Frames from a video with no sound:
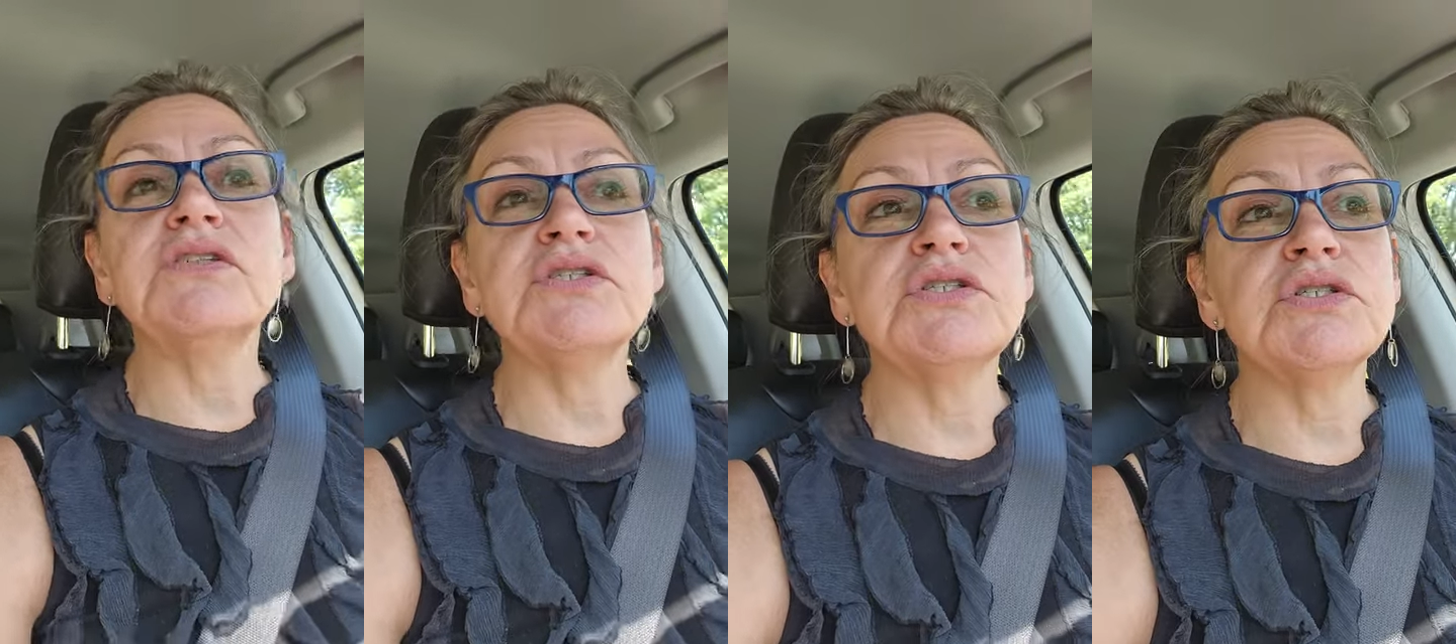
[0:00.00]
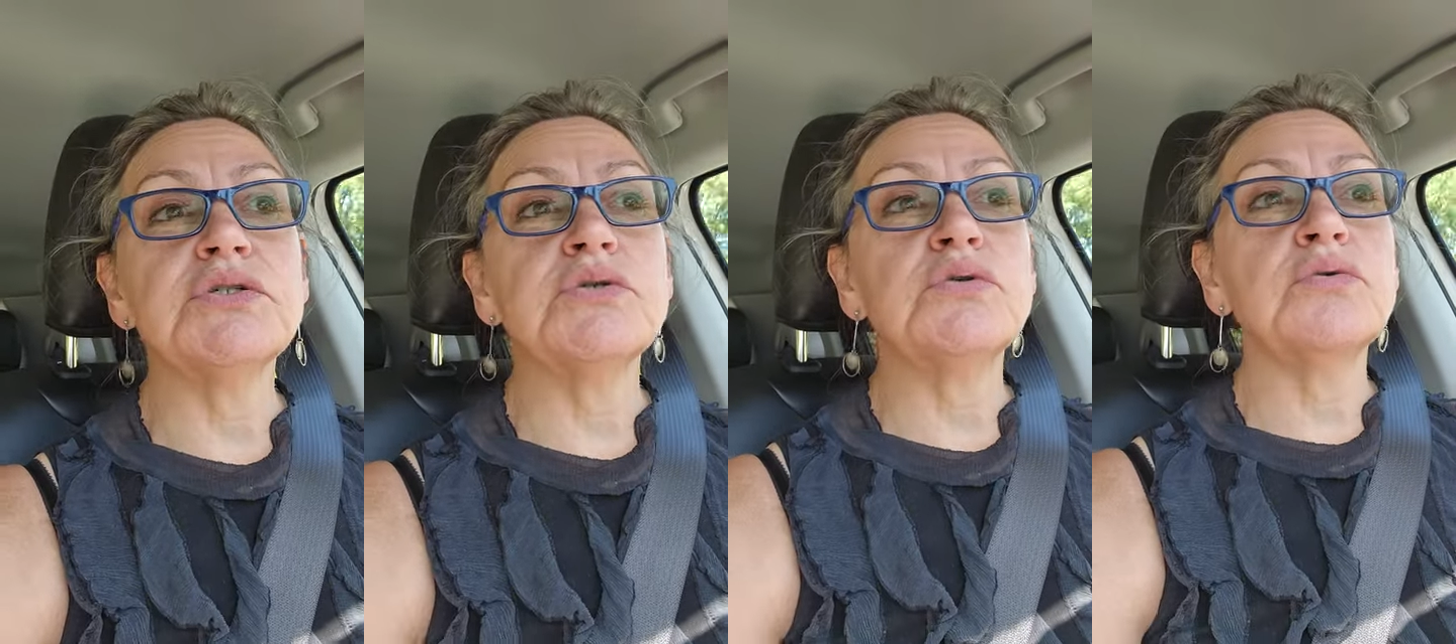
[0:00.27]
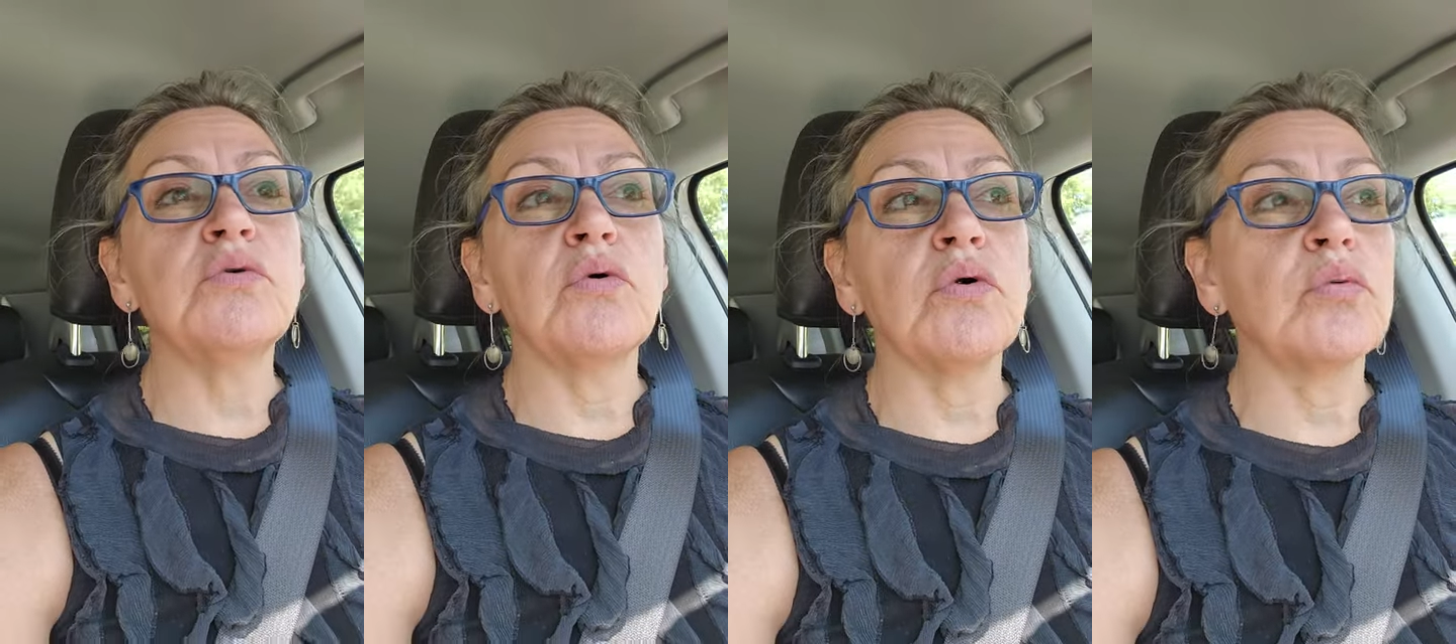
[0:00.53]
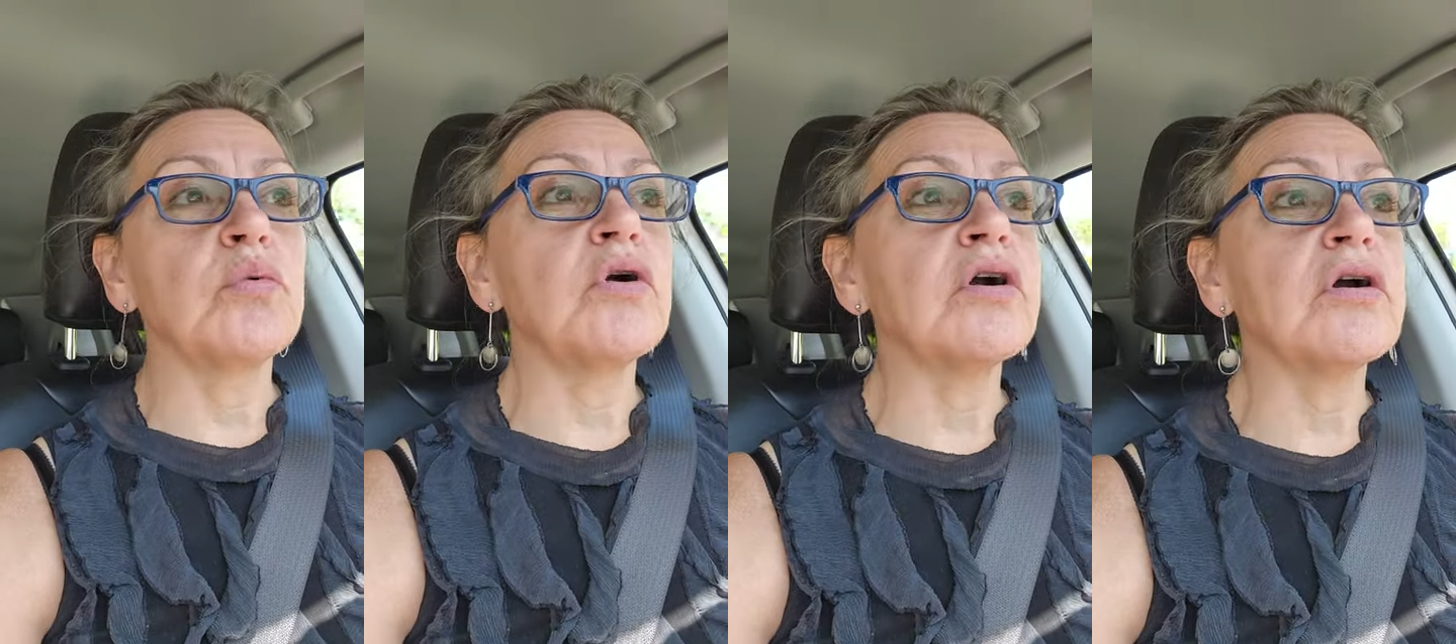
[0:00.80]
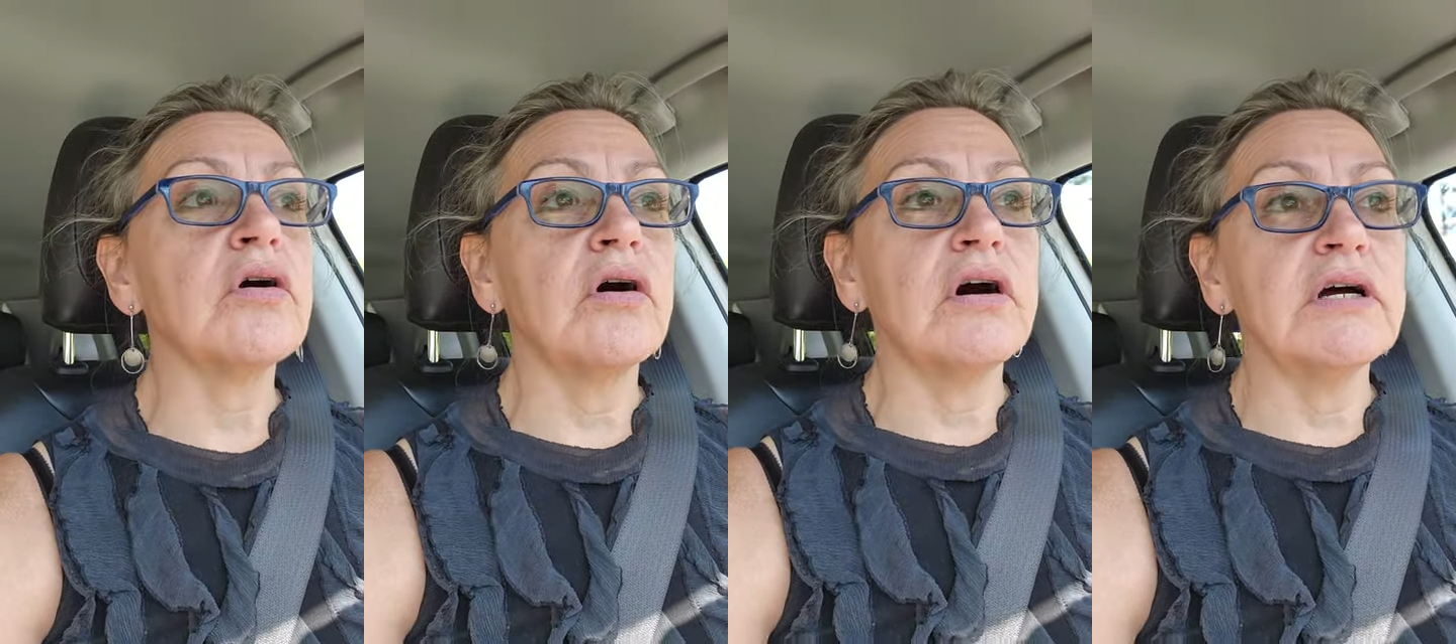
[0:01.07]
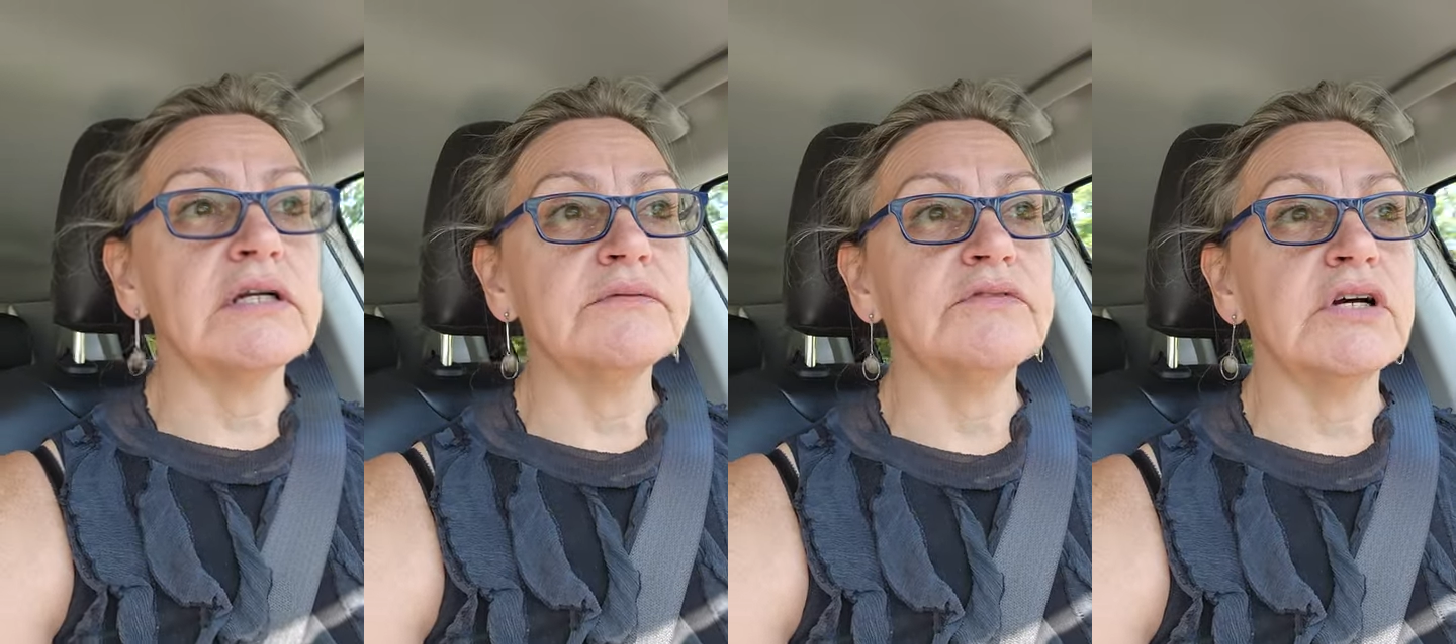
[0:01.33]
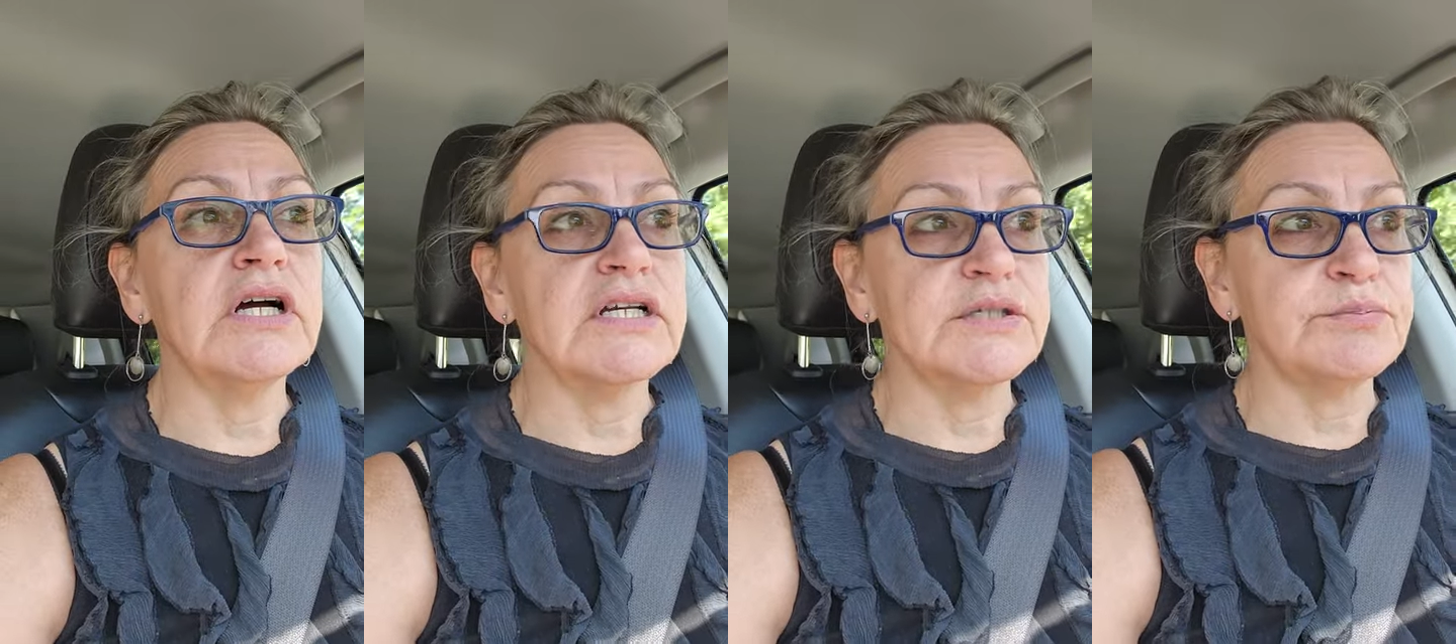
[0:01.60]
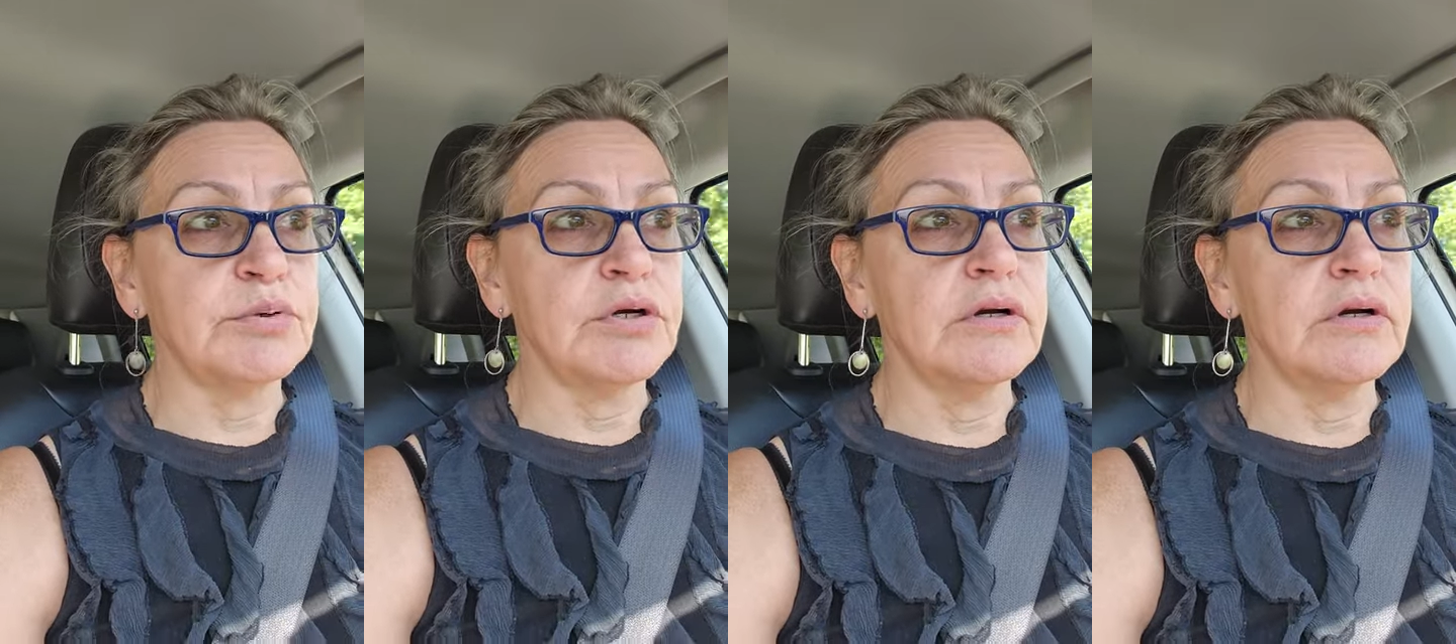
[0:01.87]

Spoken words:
do or work on us